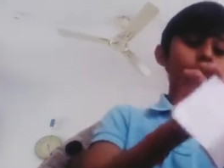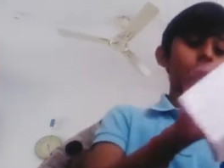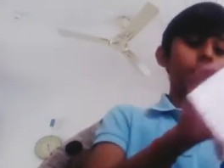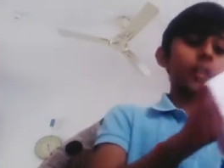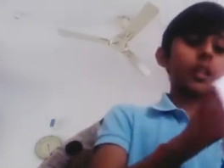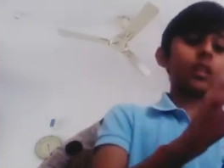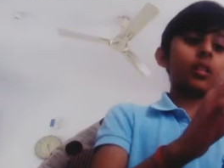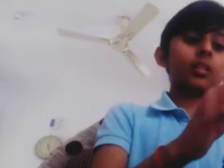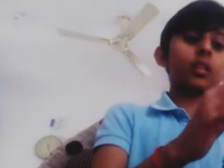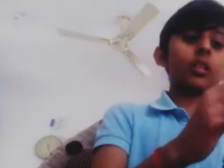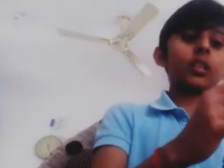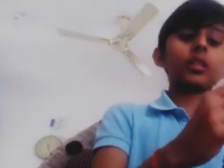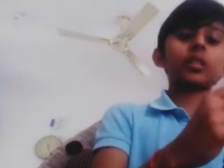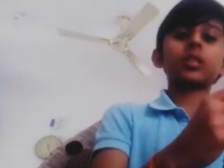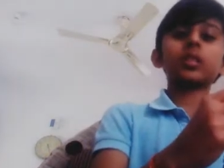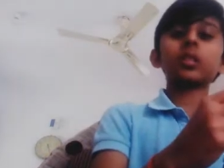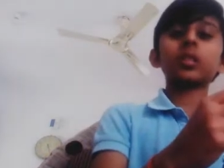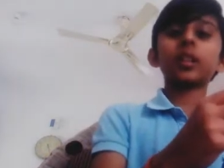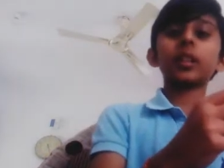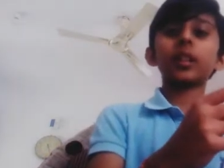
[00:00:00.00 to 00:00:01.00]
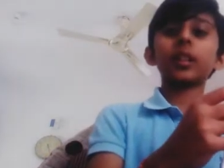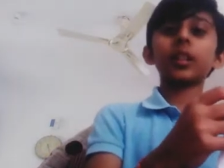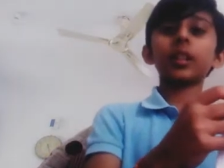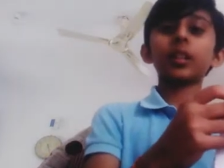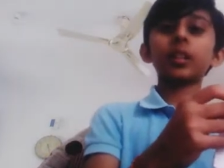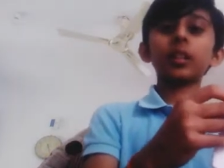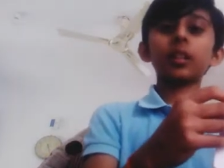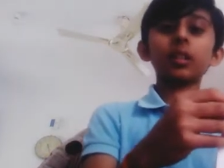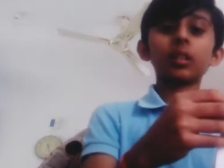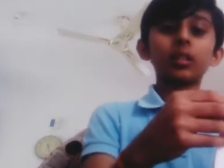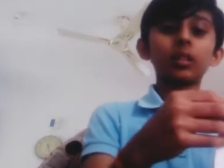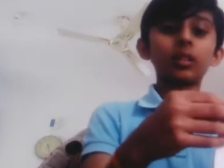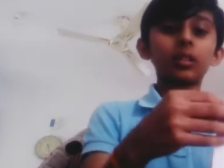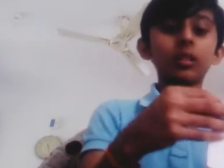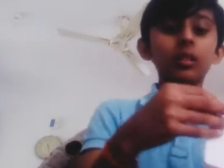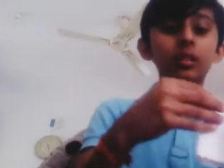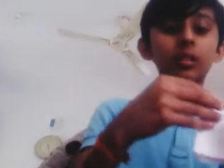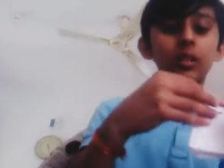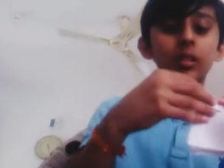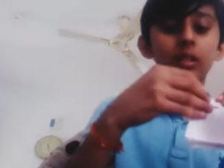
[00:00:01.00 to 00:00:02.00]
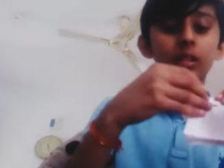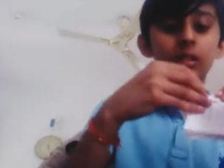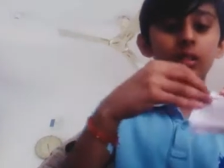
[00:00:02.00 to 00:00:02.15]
now let's stick it here.